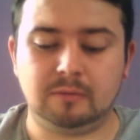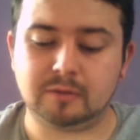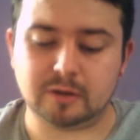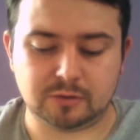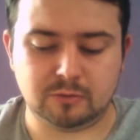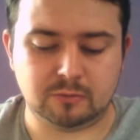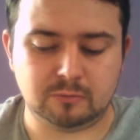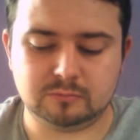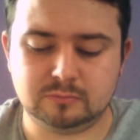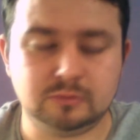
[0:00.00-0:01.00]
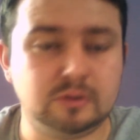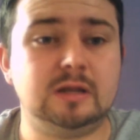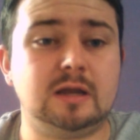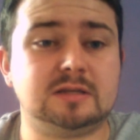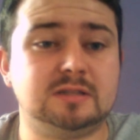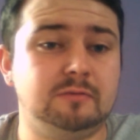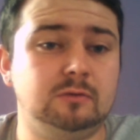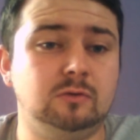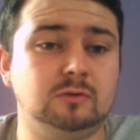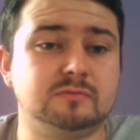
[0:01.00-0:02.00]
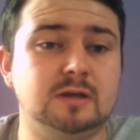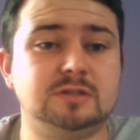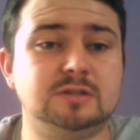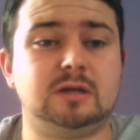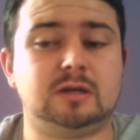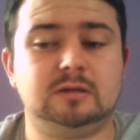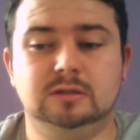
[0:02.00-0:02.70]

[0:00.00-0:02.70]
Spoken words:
I'm going to do the next 7 laws of magic,